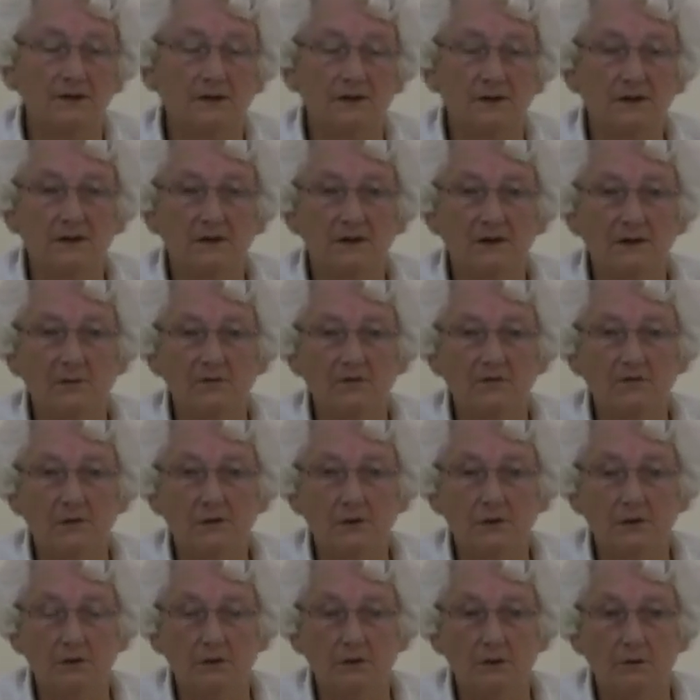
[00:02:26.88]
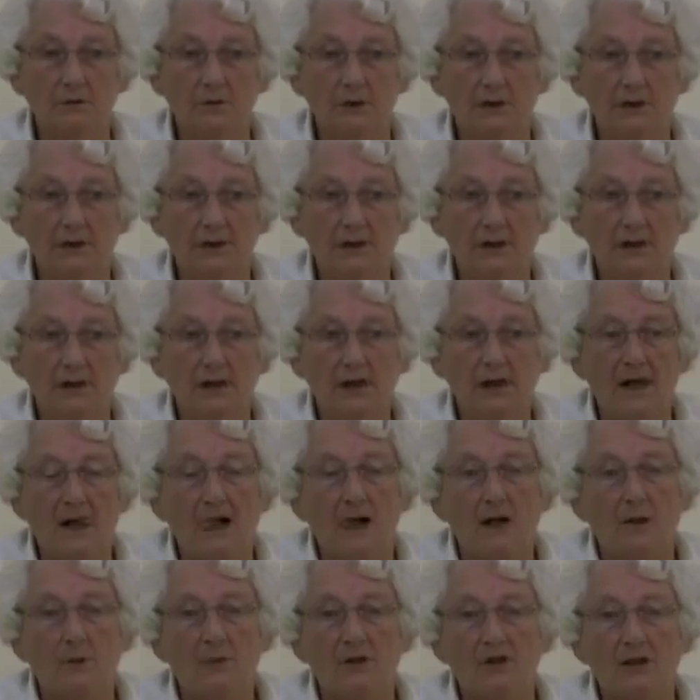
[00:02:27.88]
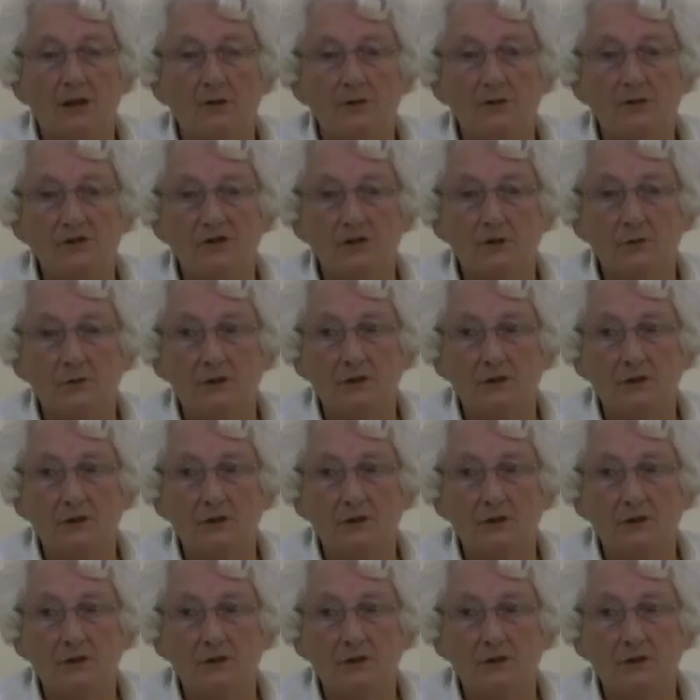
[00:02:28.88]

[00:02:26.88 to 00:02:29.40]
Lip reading: in the team foil at one, but I also